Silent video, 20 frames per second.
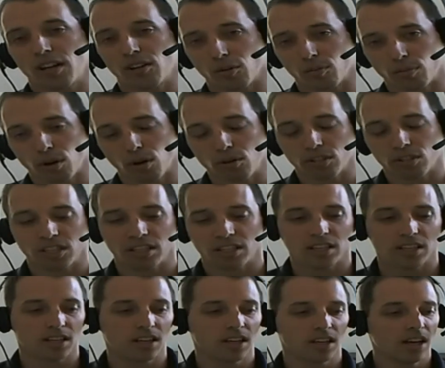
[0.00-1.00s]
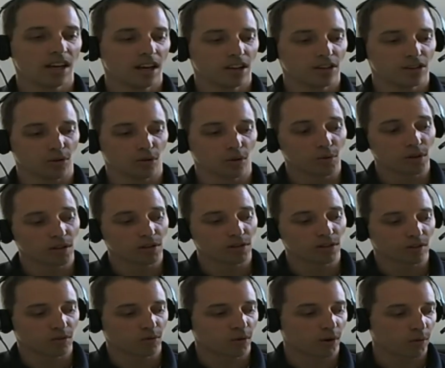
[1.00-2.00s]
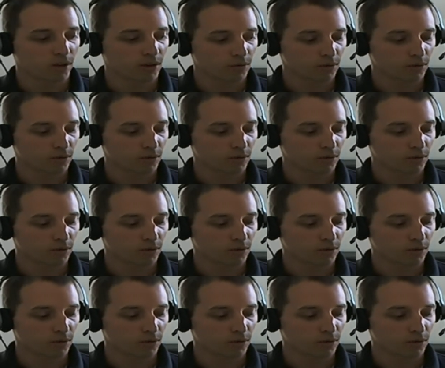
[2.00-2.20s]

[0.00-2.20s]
or protein. So what we